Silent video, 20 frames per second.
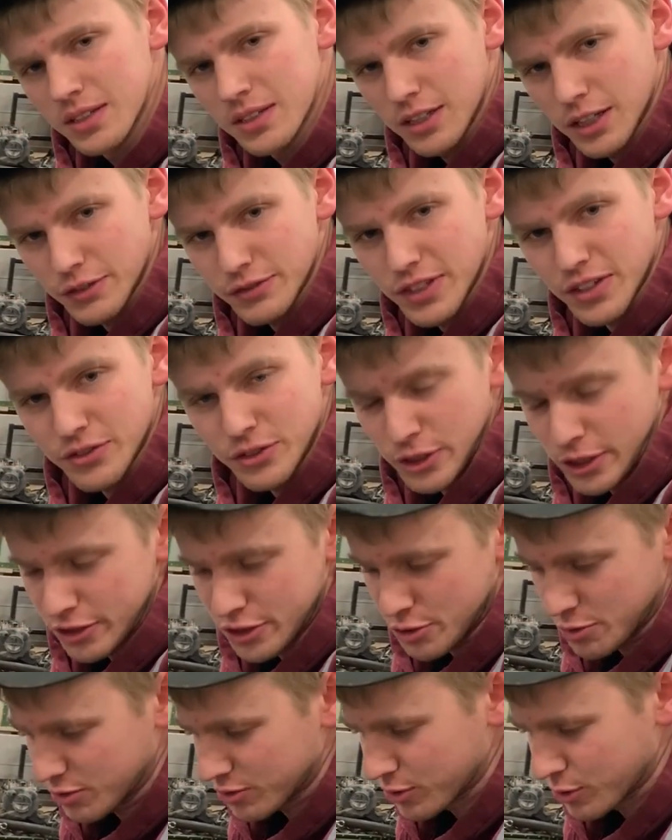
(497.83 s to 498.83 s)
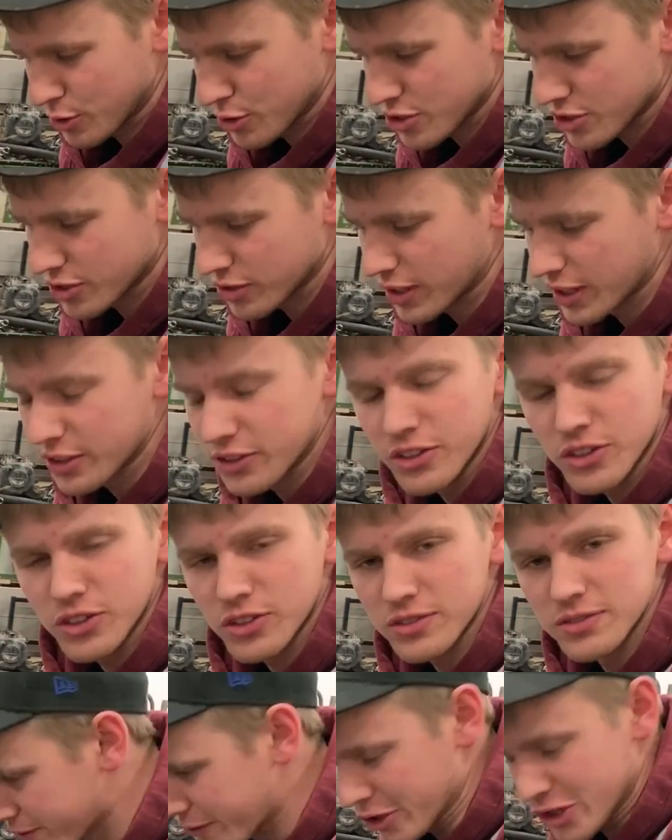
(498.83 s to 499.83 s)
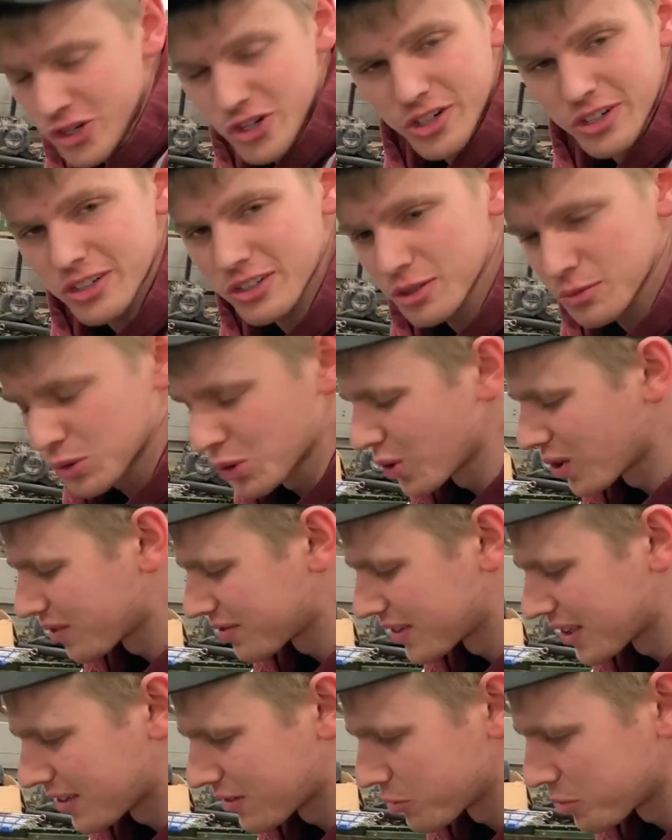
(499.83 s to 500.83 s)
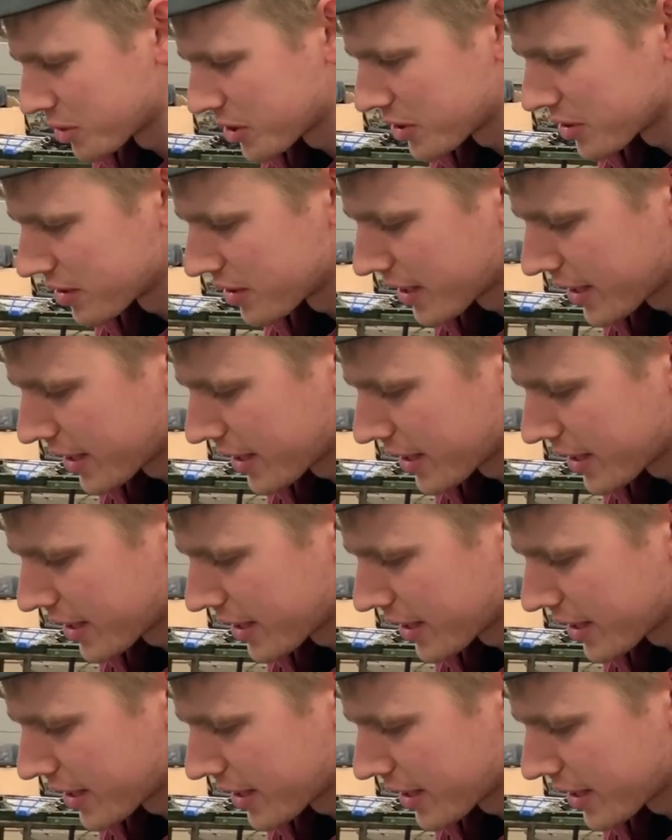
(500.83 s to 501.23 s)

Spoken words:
I've never done this before, so I don't know. For sure the blow-off valve will be good